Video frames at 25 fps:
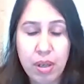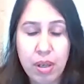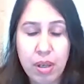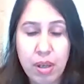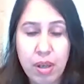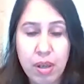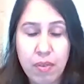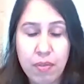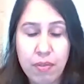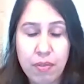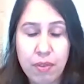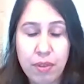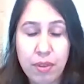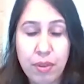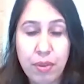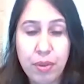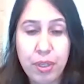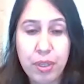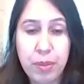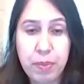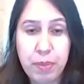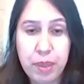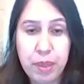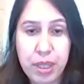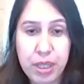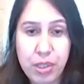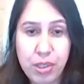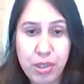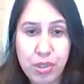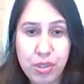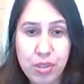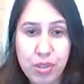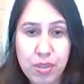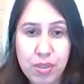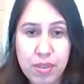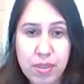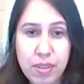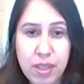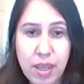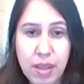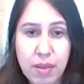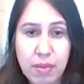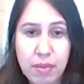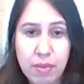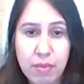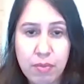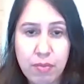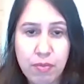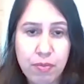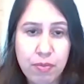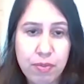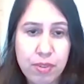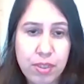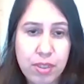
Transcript: of 30 patients, that